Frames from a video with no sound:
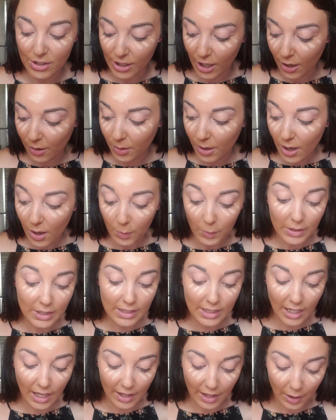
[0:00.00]
So we'll
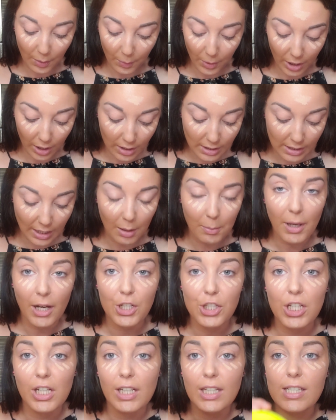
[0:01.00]
see how that works. I'm
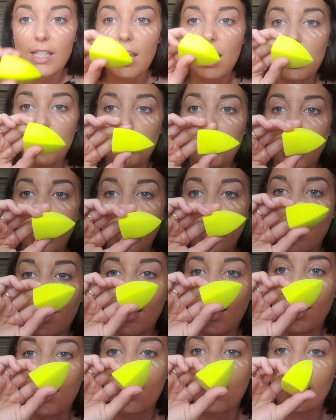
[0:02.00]
actually going to take my
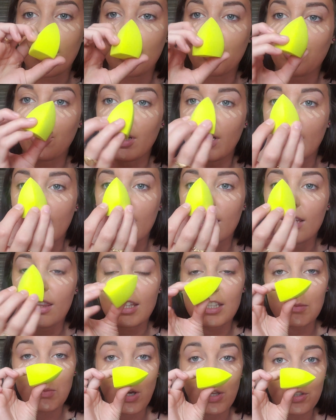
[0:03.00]
Hank & Henry,
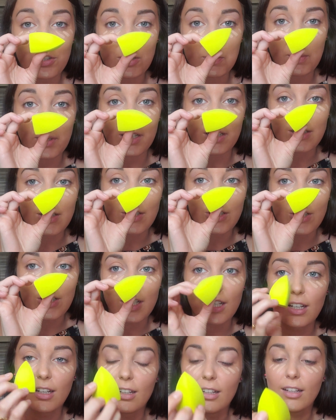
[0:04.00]
the smaller sponge,
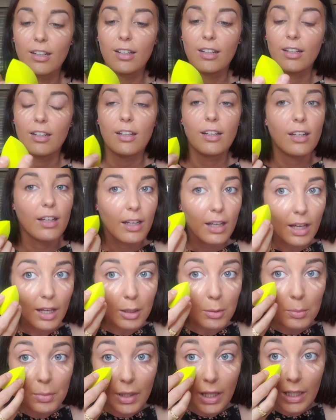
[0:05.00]

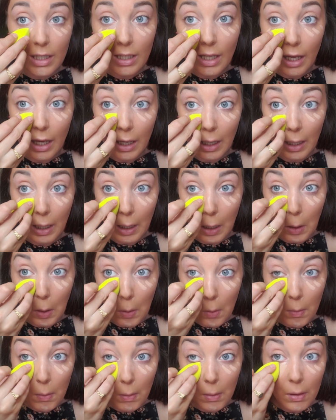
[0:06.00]
and blend that
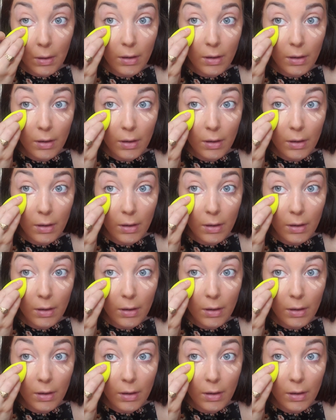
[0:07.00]
out.